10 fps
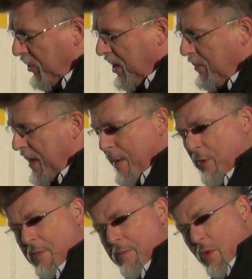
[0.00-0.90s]
if you're going to be
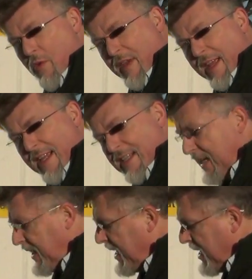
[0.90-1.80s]
able to move it
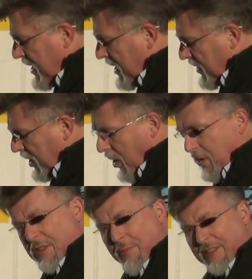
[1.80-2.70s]
easily, the
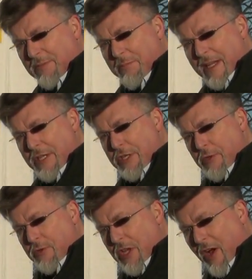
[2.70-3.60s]
locks mustn't be
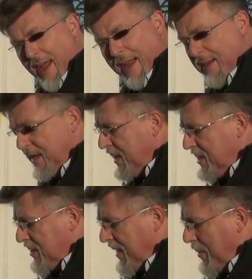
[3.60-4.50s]
too tight.
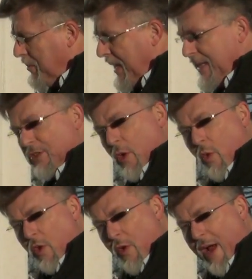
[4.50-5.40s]
So that means
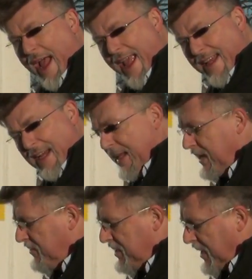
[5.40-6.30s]
all your handling